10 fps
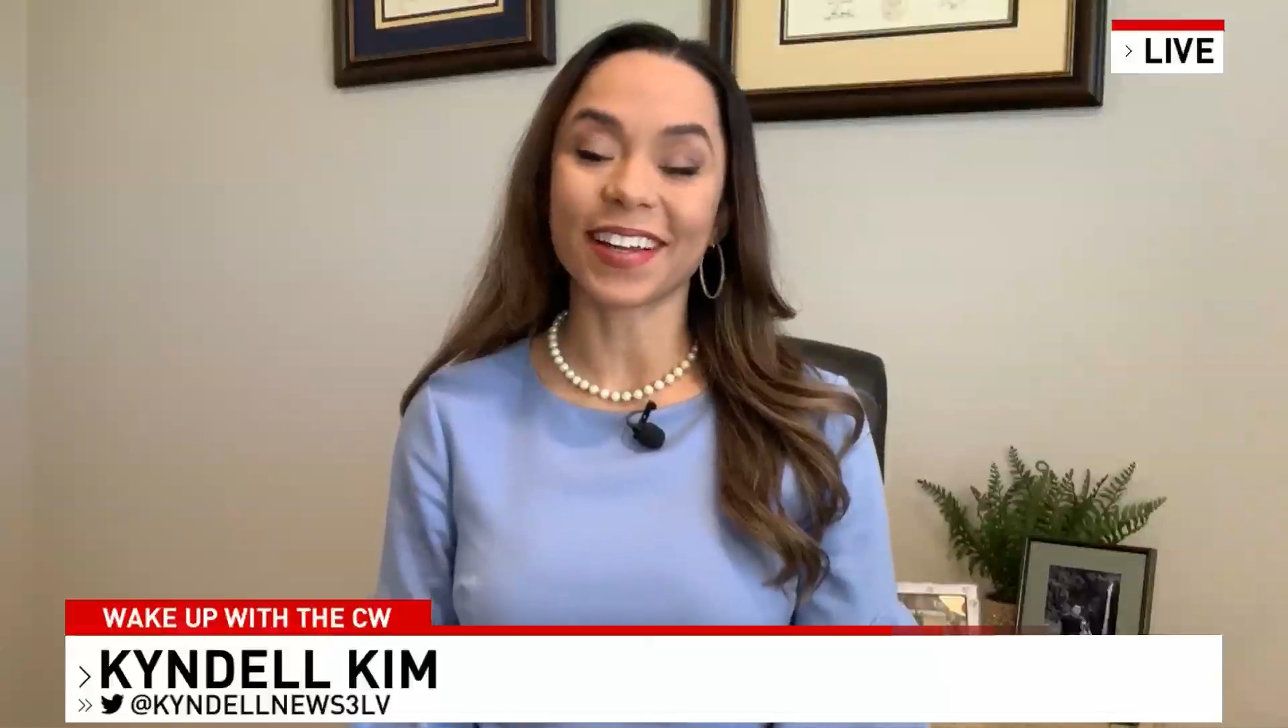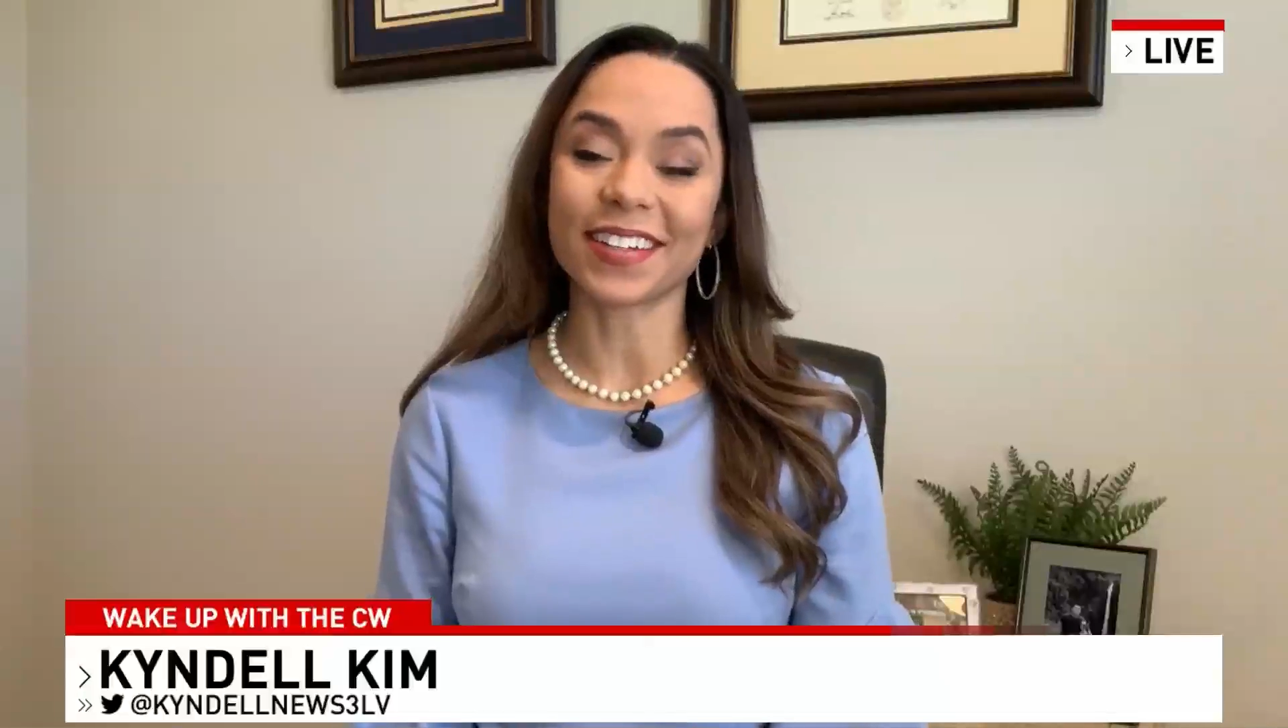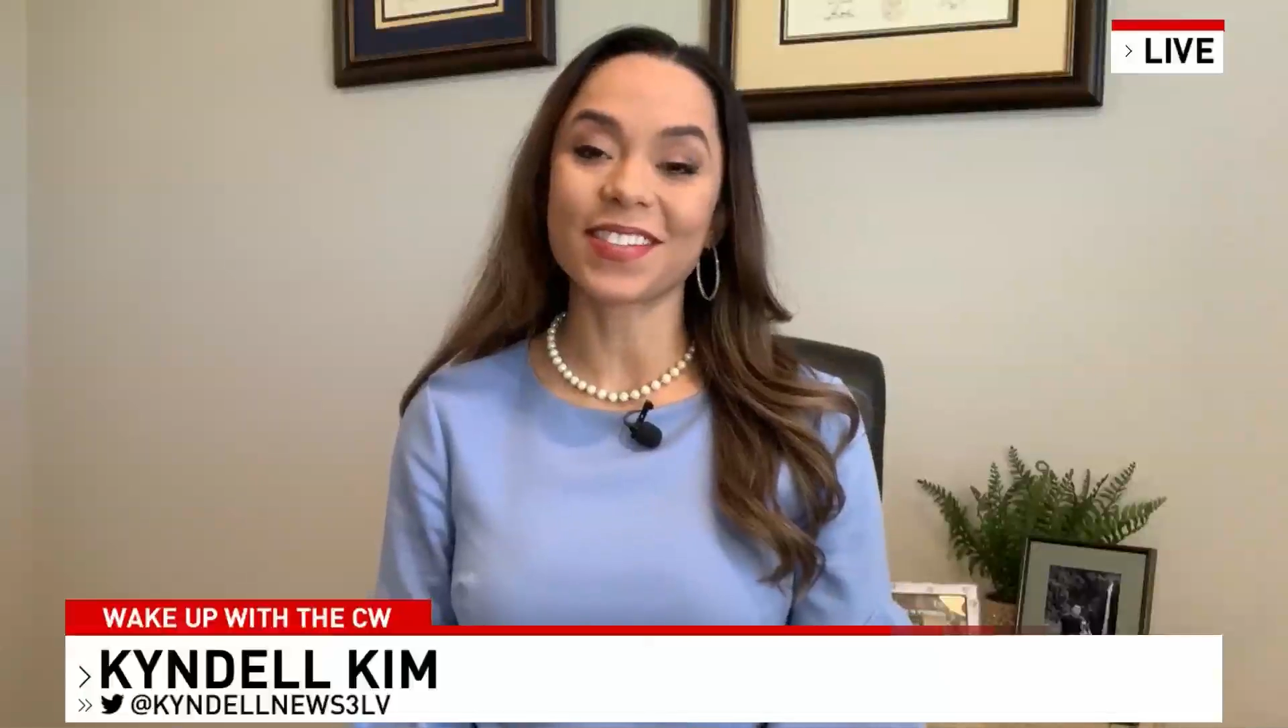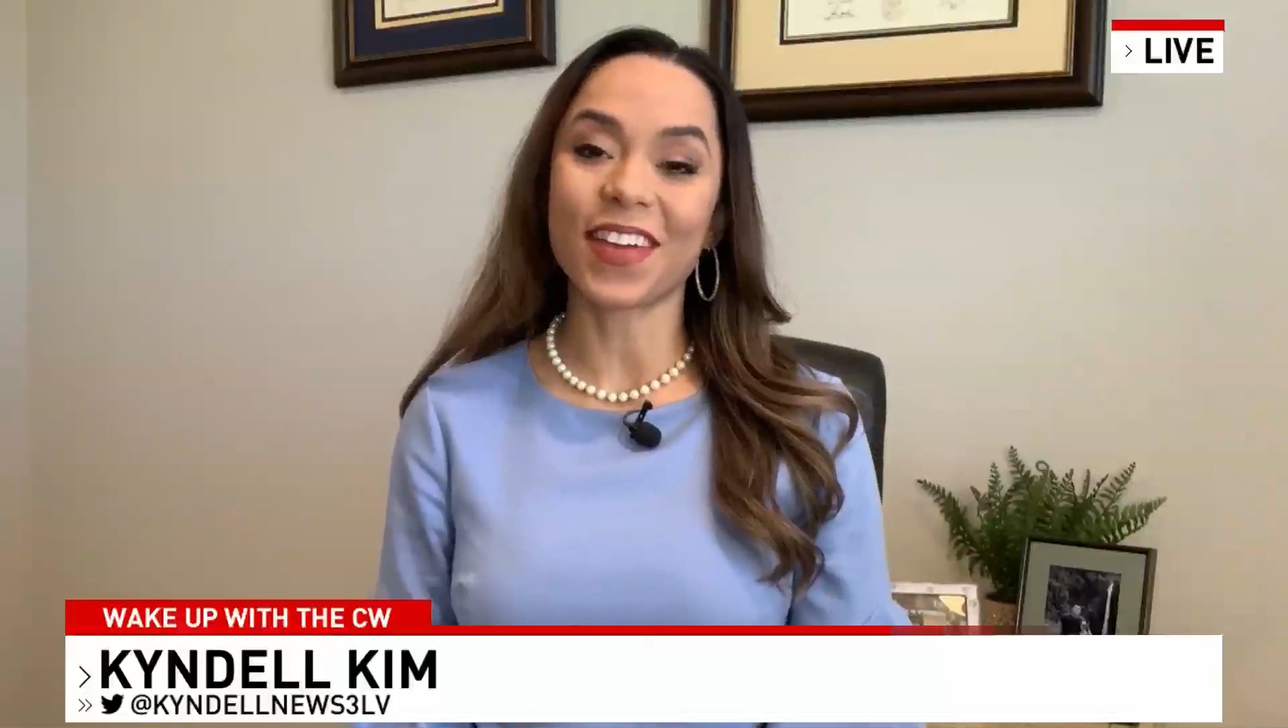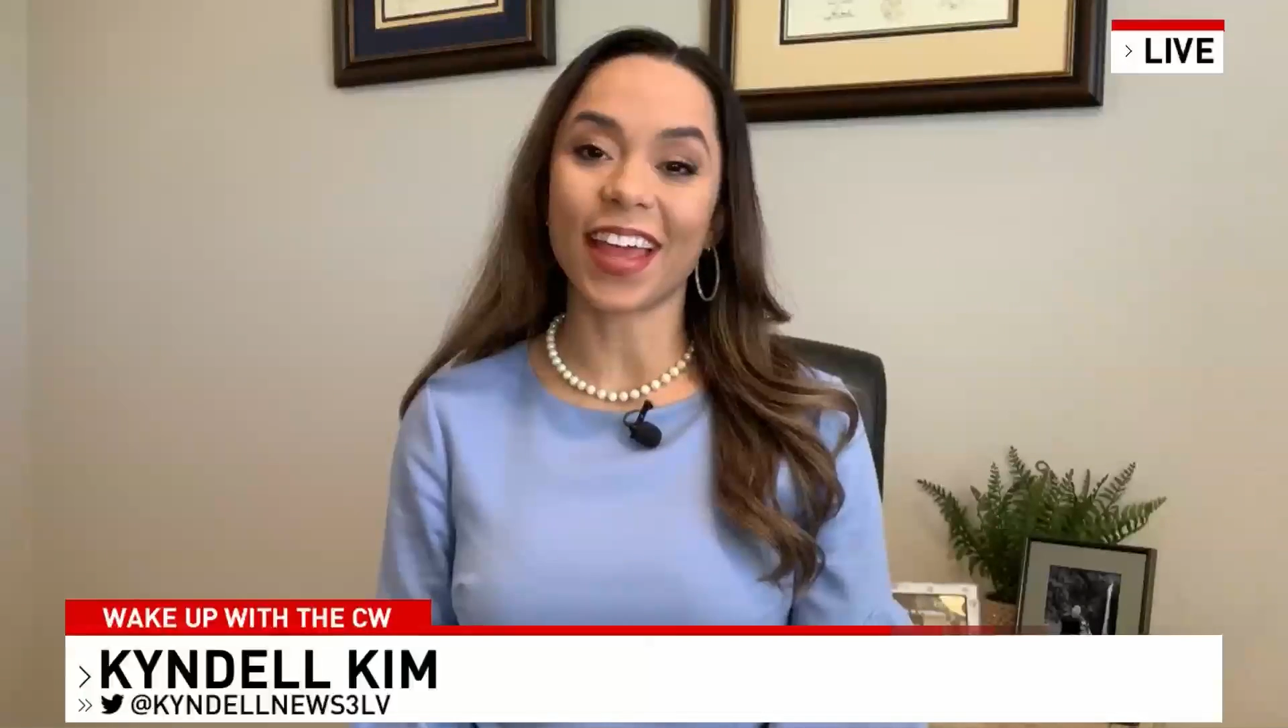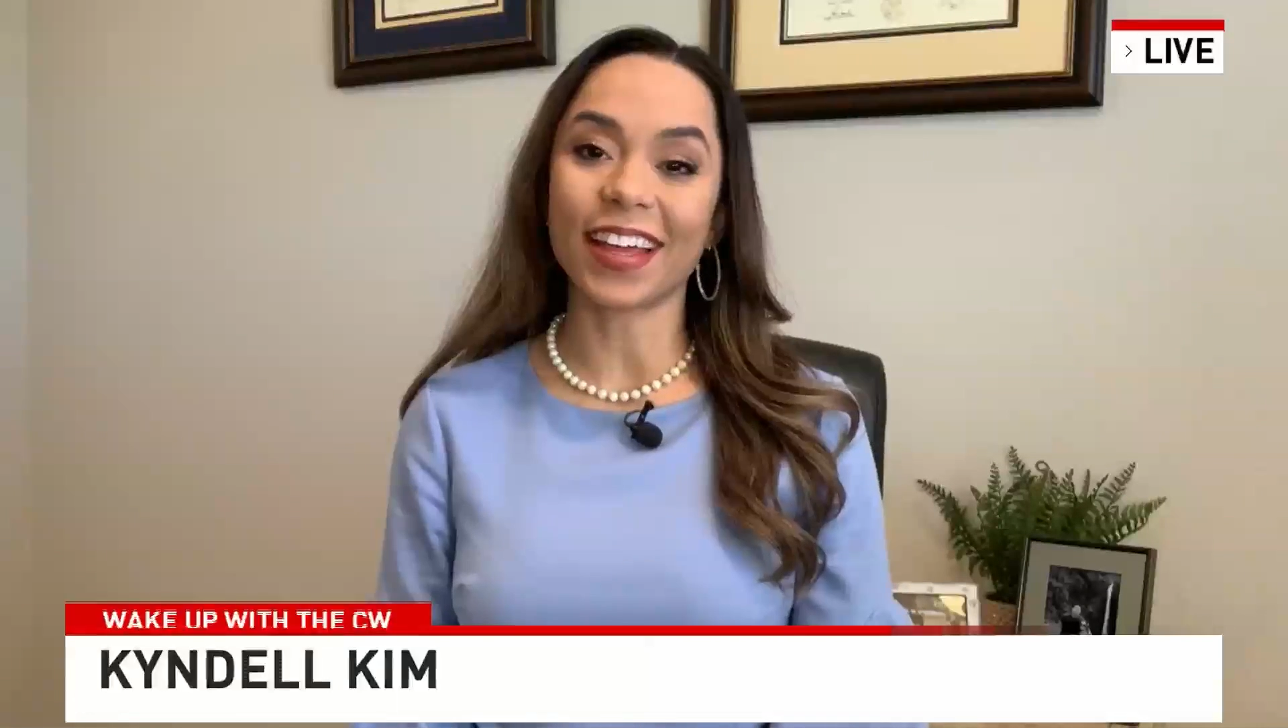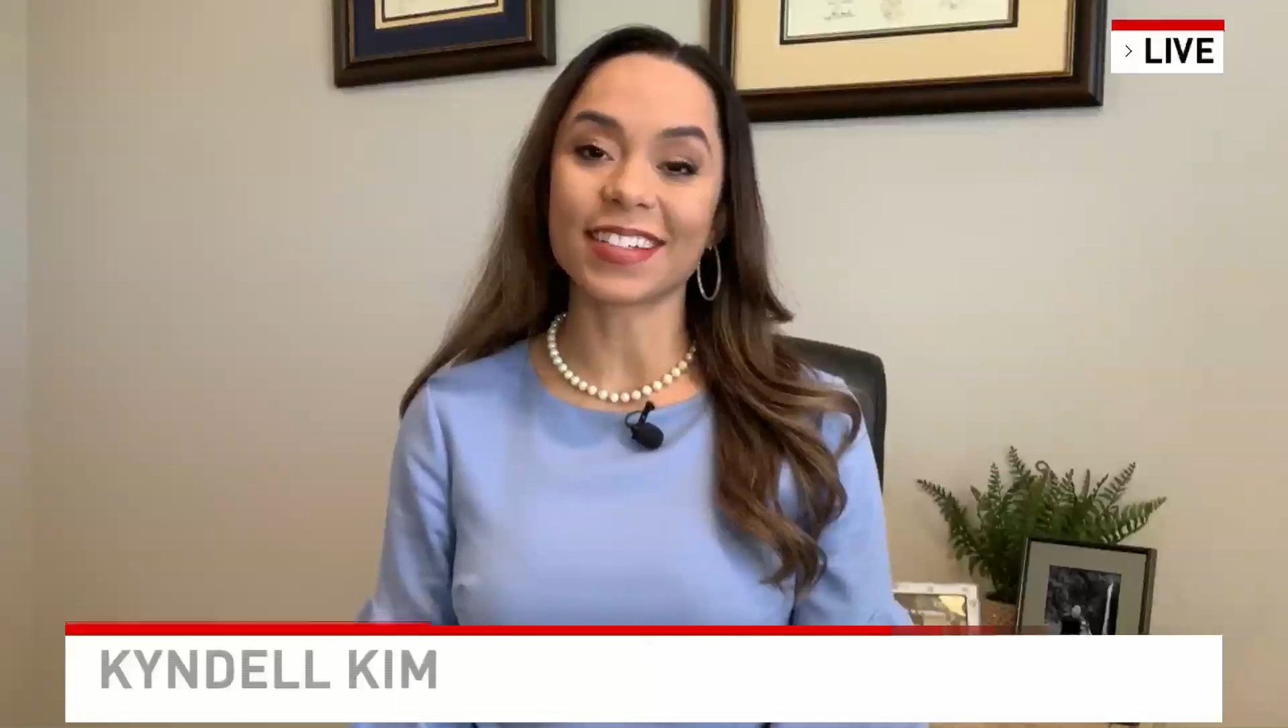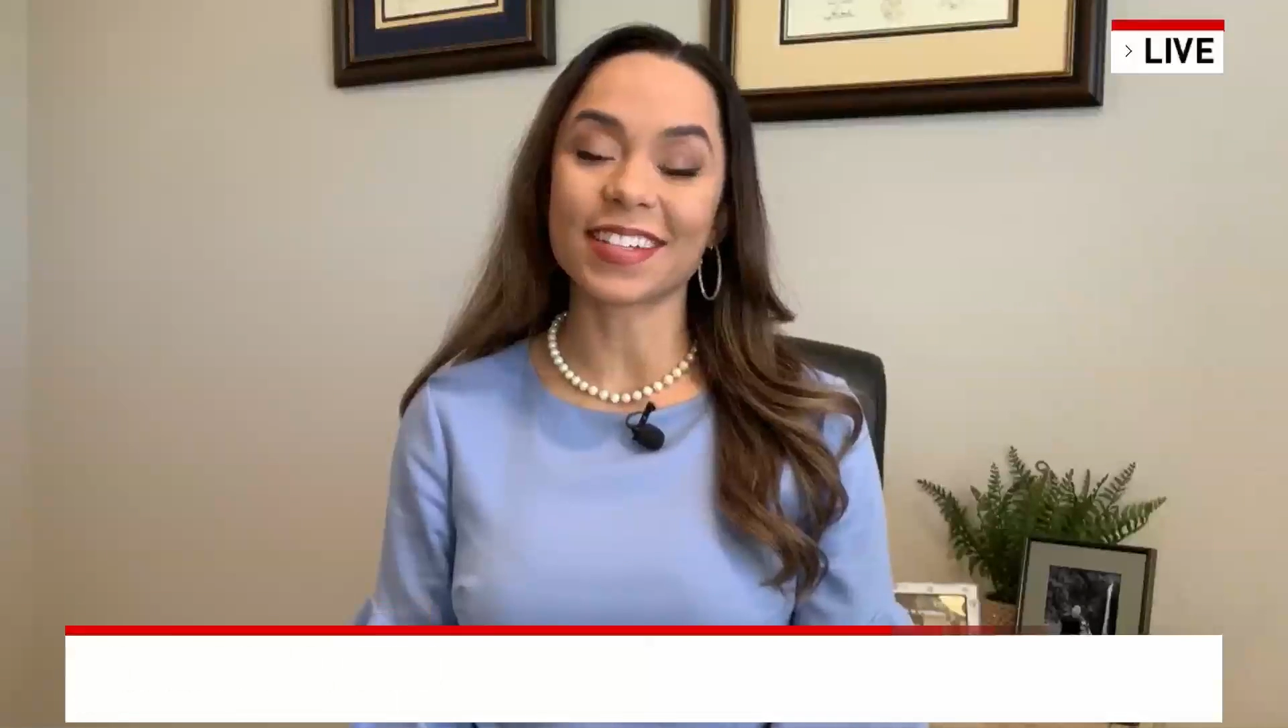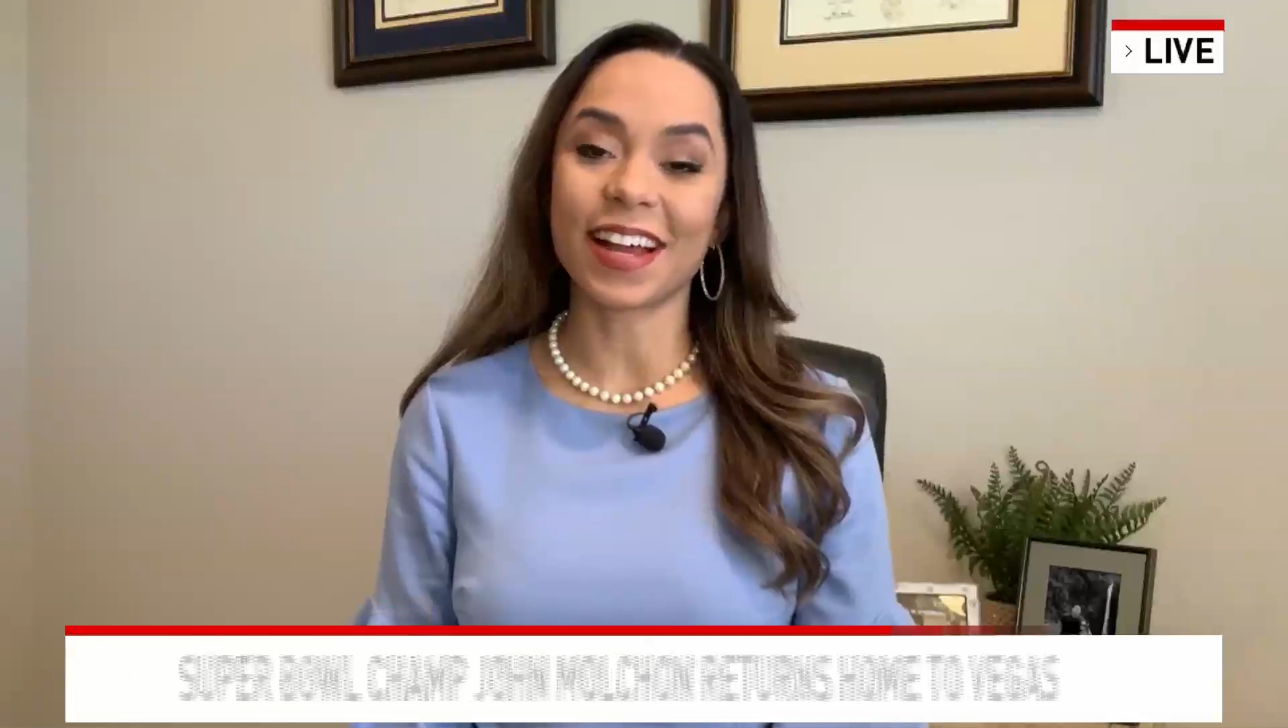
Las Vegas.